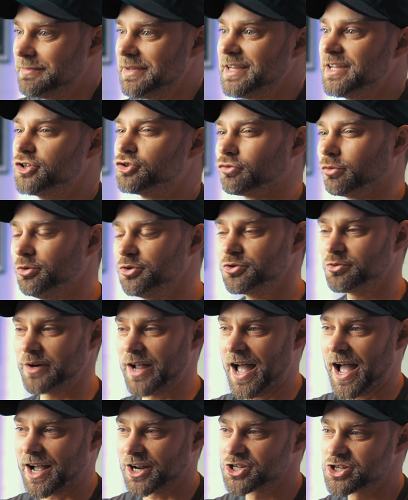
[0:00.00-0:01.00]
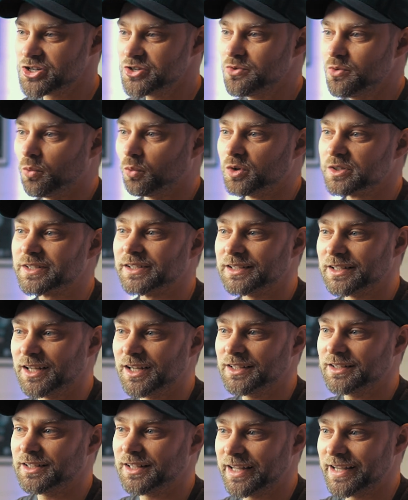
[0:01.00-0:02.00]
me, Drew's reaction was a
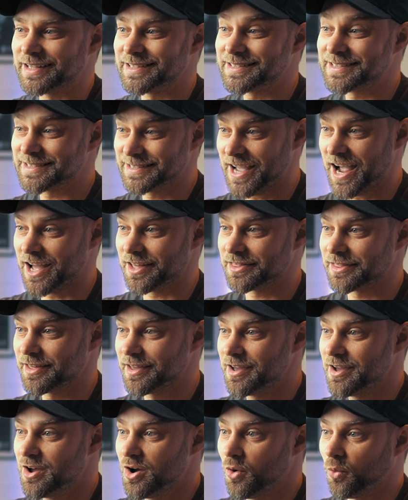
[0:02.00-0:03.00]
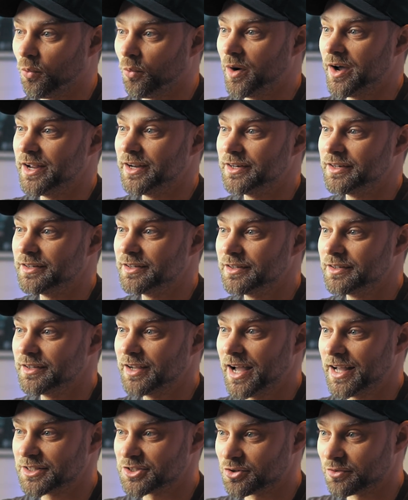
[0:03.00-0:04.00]
lot like Seth when
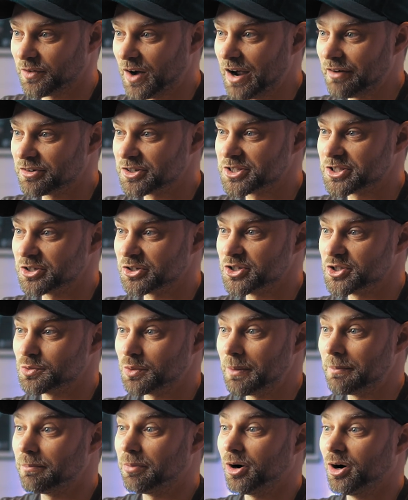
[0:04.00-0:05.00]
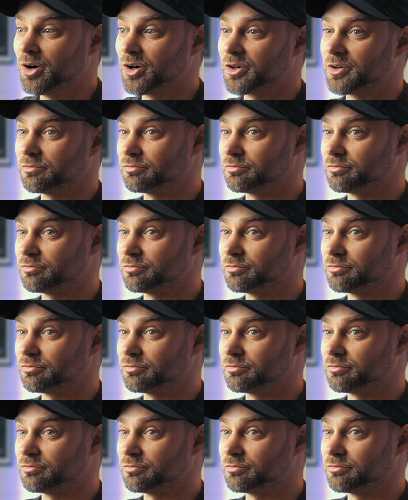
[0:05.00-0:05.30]
at Survivor Series when Punk